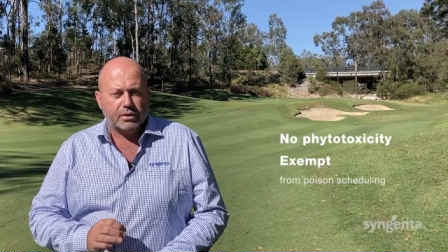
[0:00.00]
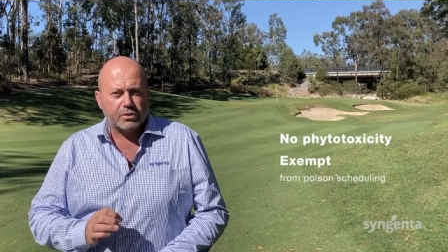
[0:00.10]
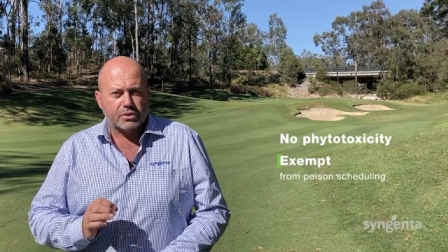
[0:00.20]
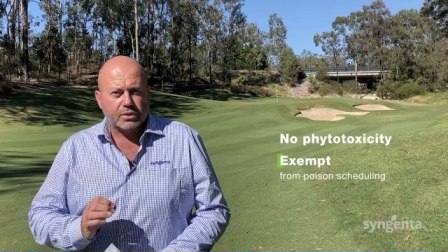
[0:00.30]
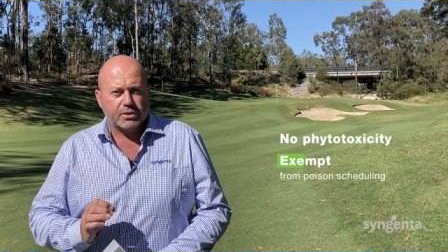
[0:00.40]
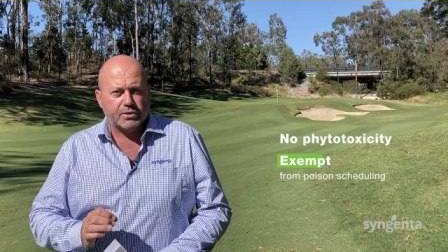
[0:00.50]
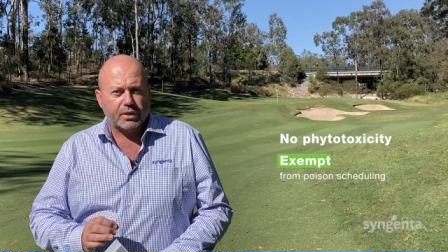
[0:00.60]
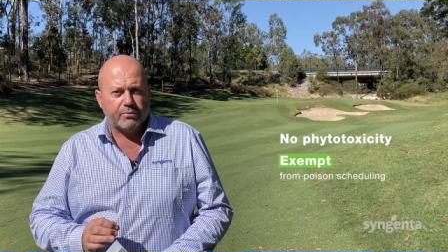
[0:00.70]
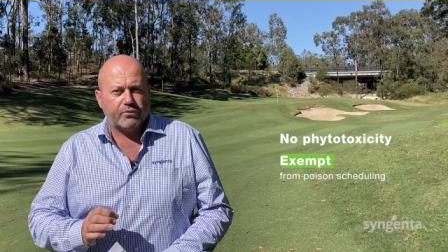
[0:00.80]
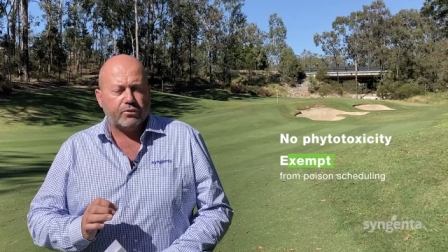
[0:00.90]
is
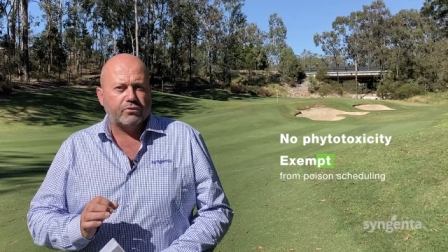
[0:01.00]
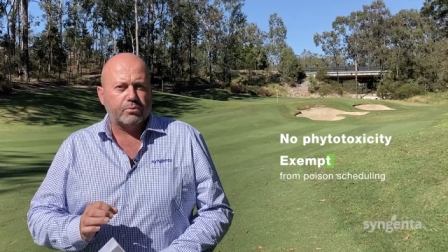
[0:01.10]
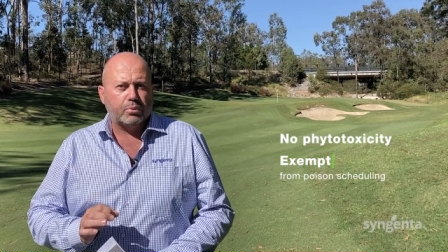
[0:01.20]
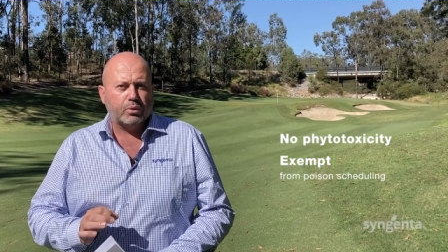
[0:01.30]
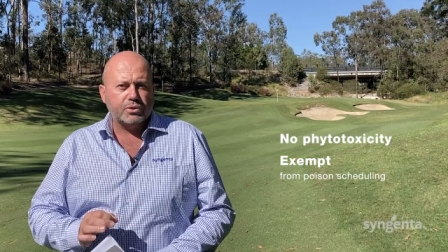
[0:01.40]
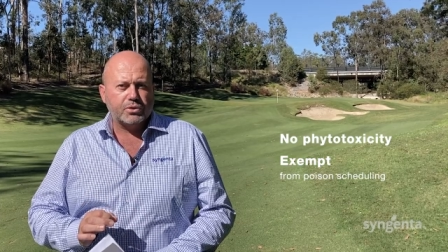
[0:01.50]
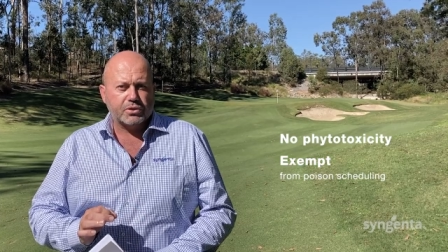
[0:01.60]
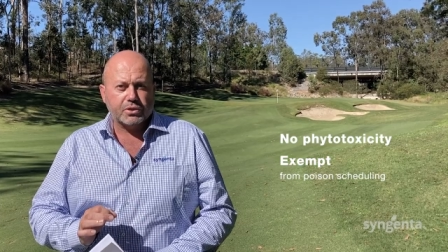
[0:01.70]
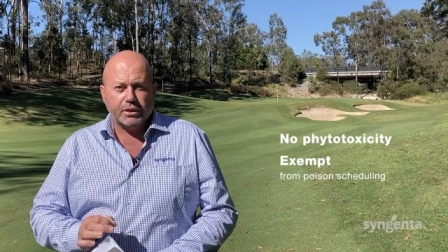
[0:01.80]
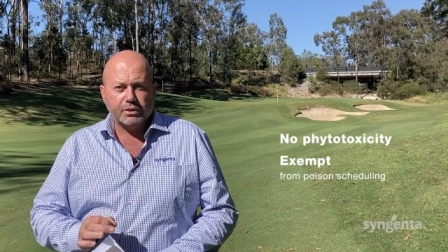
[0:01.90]
exempt from poison
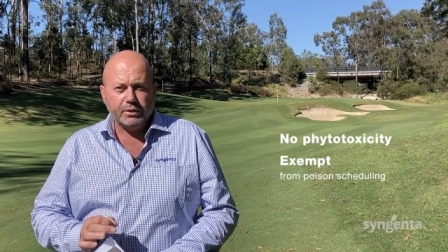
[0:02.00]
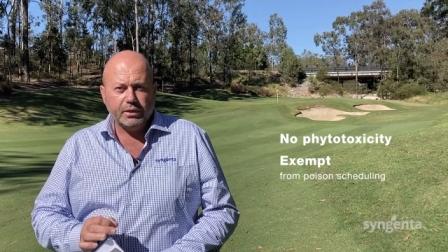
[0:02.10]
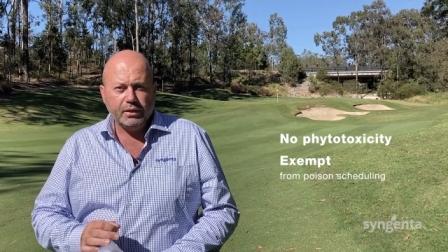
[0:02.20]
scheduling,